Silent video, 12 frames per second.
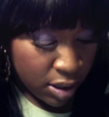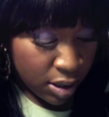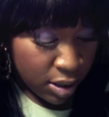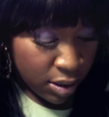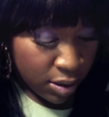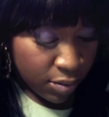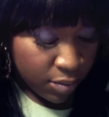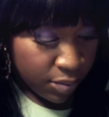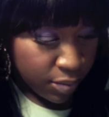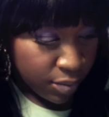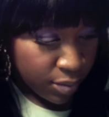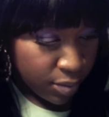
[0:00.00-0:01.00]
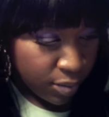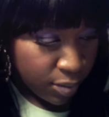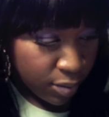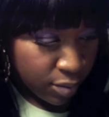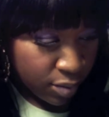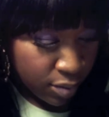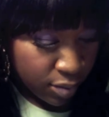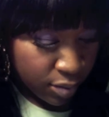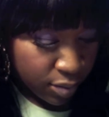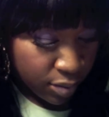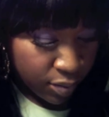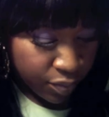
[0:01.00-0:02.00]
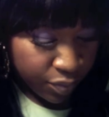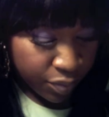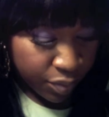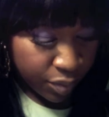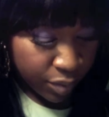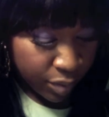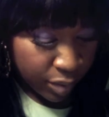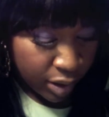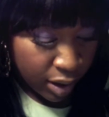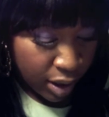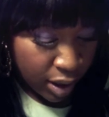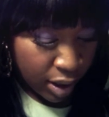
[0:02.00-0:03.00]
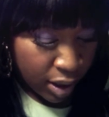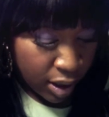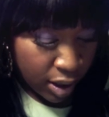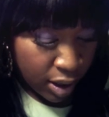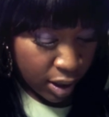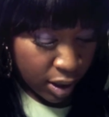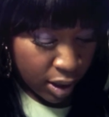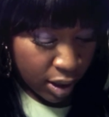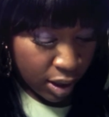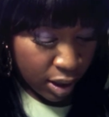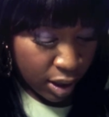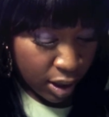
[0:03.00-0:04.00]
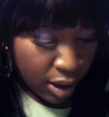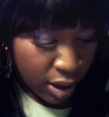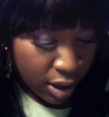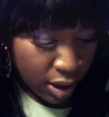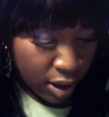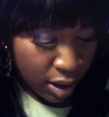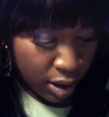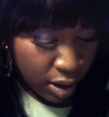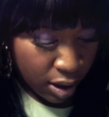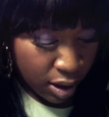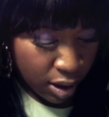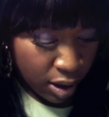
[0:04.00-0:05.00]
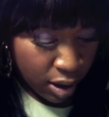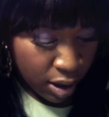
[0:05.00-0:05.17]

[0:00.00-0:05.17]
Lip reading: (no one is talking)